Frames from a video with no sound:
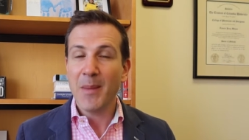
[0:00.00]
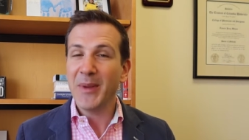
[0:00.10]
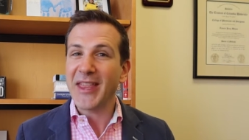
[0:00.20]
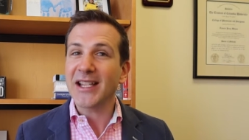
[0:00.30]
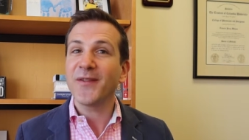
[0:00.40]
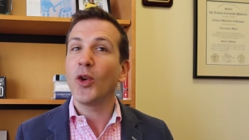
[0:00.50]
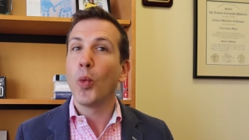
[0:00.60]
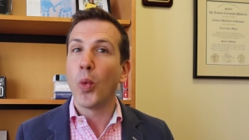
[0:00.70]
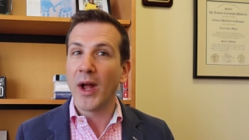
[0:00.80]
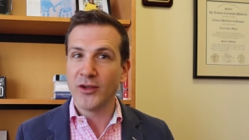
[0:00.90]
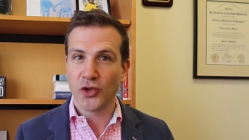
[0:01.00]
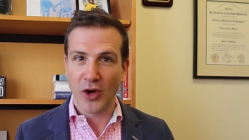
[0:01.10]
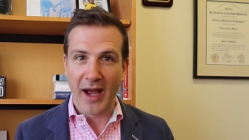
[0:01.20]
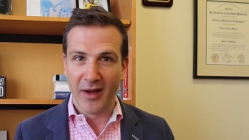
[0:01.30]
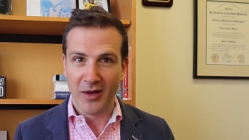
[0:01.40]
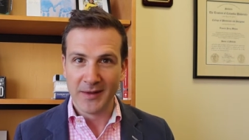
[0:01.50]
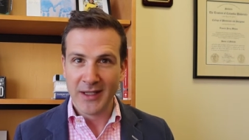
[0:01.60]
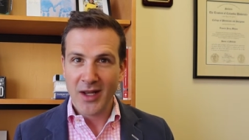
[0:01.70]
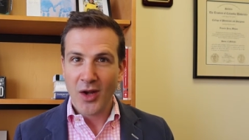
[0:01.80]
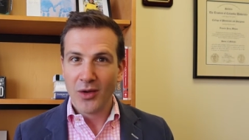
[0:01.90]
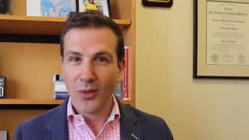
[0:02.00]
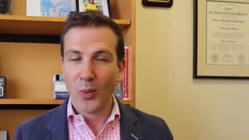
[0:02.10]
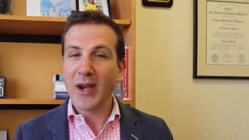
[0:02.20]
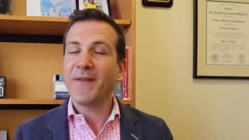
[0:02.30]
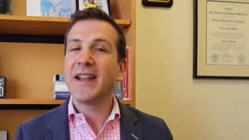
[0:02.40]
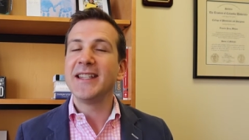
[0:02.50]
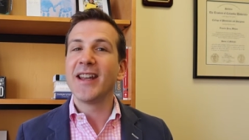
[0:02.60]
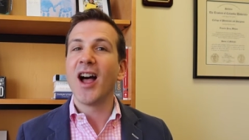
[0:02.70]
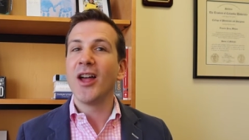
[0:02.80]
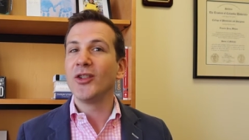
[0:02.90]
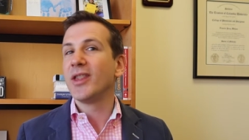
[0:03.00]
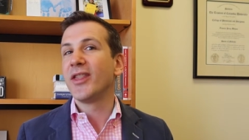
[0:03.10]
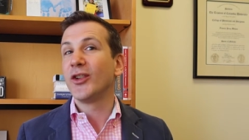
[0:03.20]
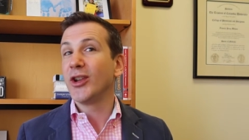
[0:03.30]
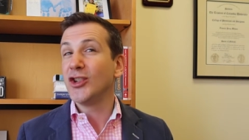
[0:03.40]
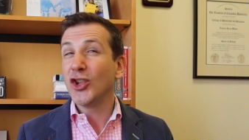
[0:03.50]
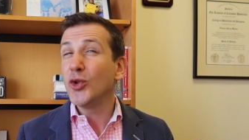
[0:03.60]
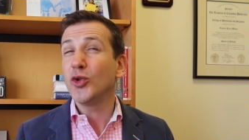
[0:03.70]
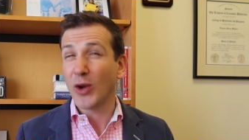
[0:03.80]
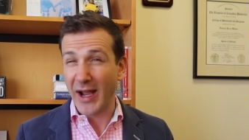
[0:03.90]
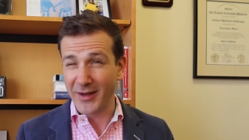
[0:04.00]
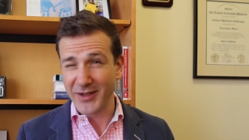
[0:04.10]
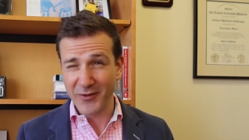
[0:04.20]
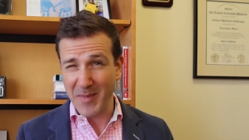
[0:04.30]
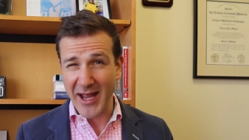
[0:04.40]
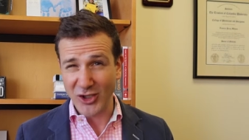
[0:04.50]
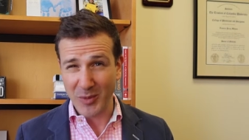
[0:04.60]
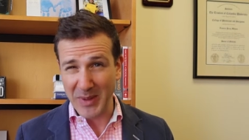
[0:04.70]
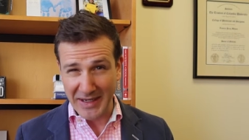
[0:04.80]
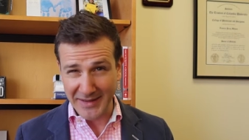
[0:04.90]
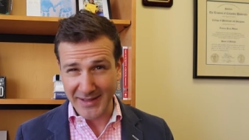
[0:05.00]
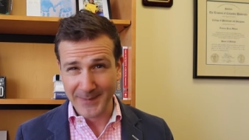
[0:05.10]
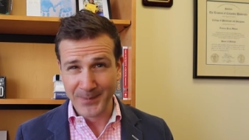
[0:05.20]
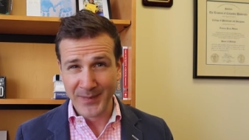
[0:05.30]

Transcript: But that's for one trial. What if I did one hundred thirty-two trials of magic beans?